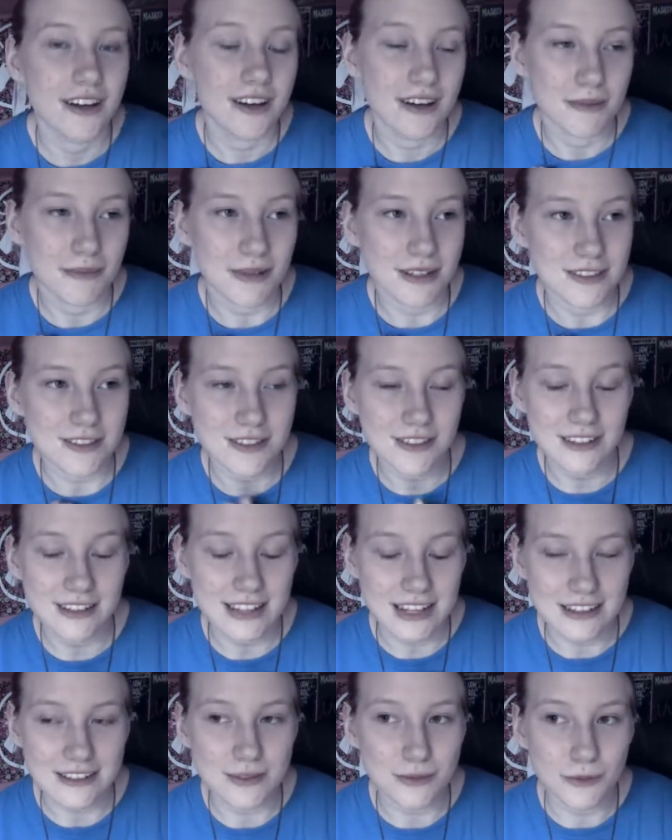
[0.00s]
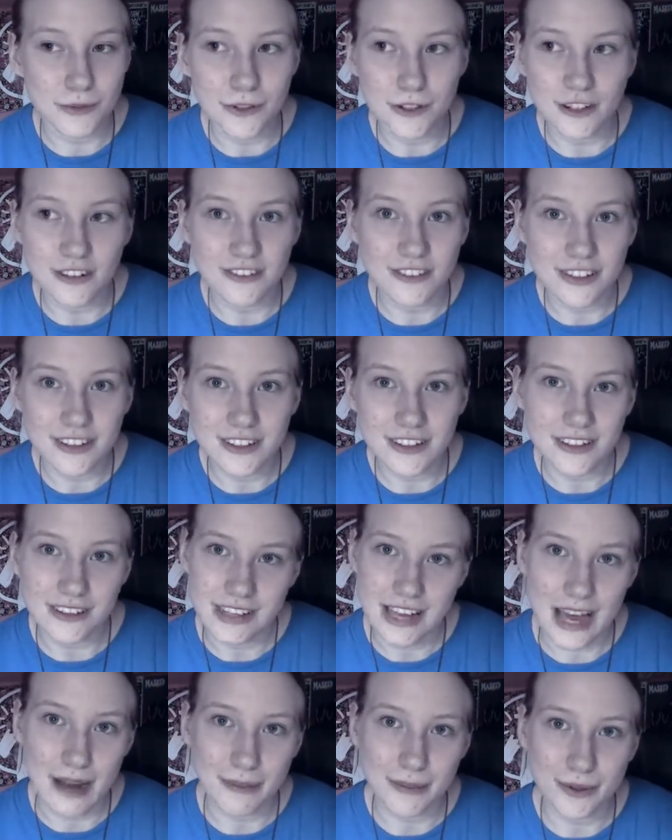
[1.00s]
basically that is more of a
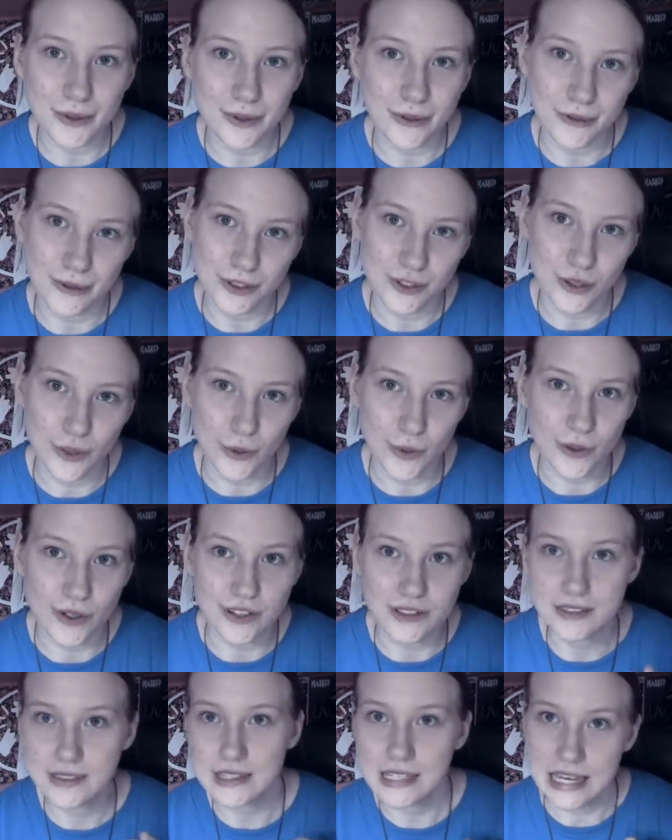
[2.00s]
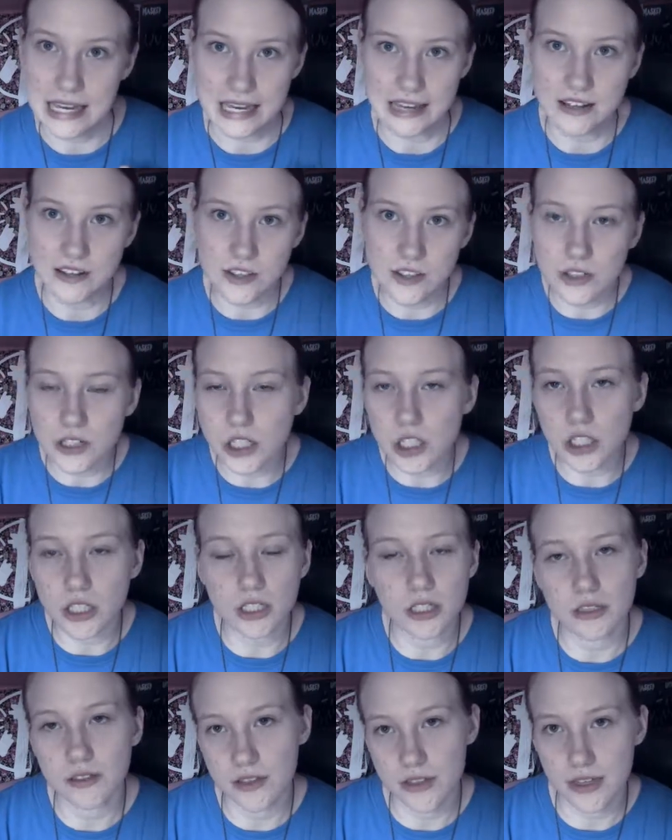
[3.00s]
Capricorn, Taurus,
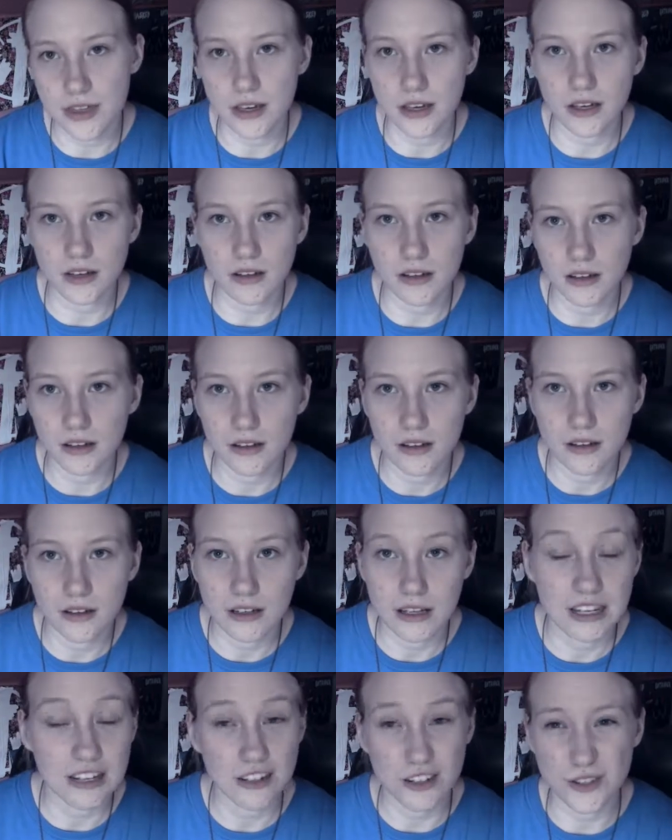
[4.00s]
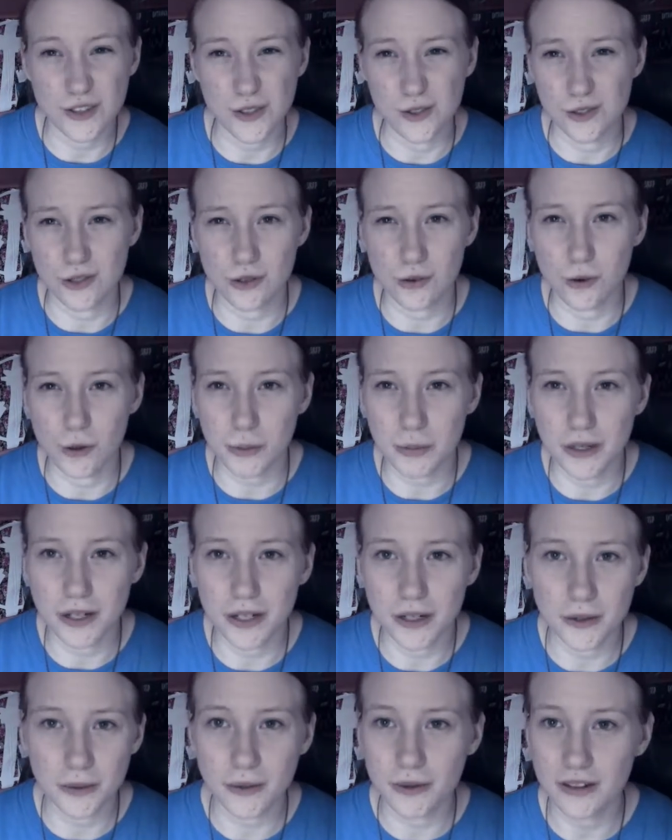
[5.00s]
Cancer thing. And also
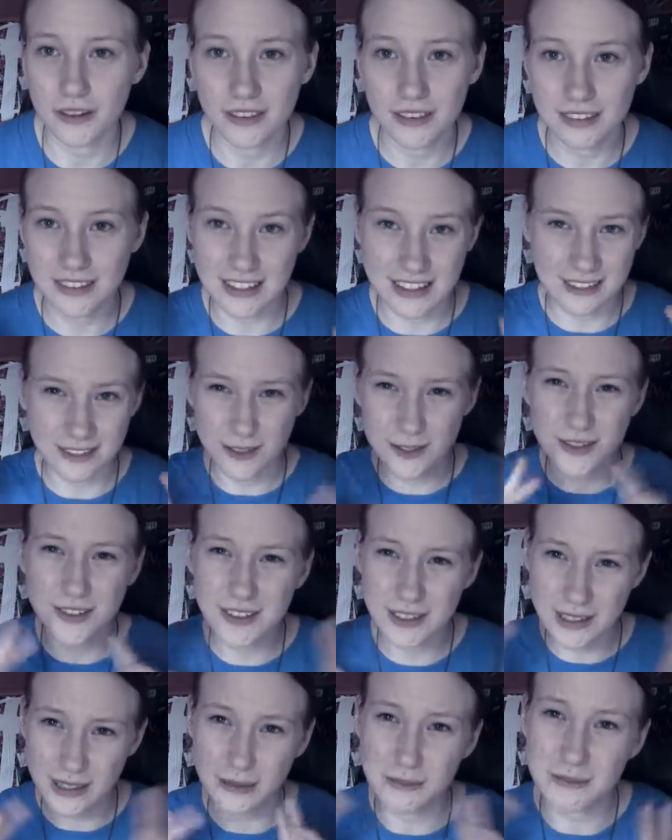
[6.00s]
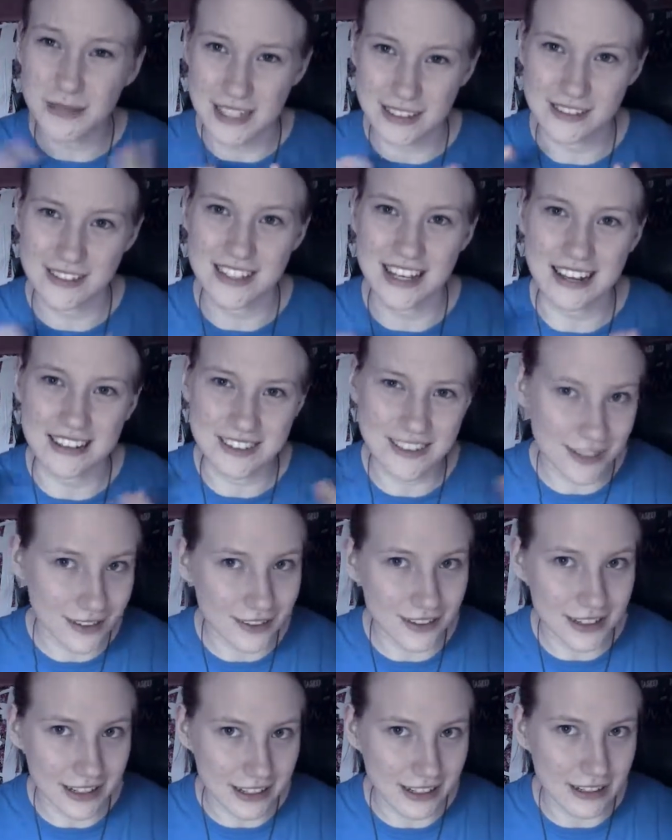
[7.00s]
Scorpio. That, those are like the main signs that
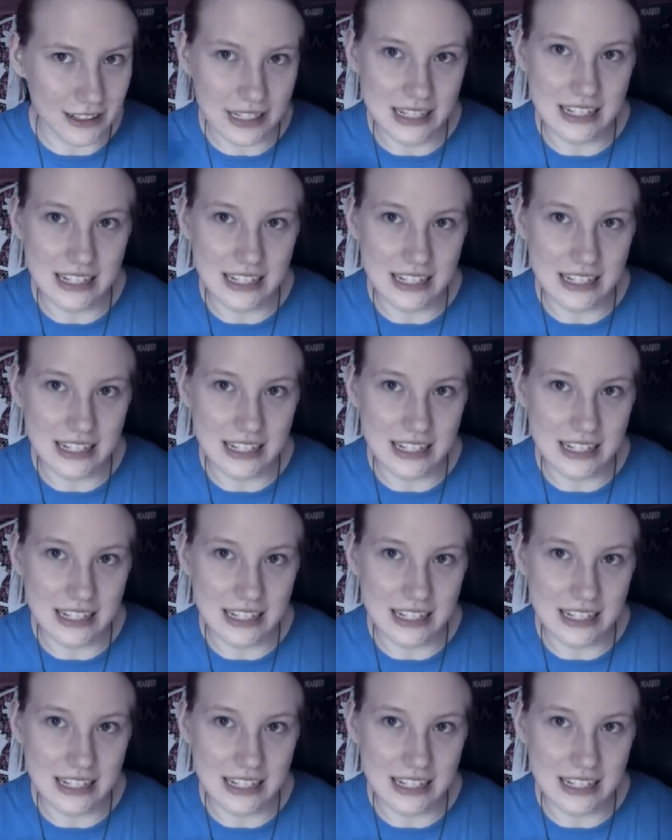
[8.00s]
are like,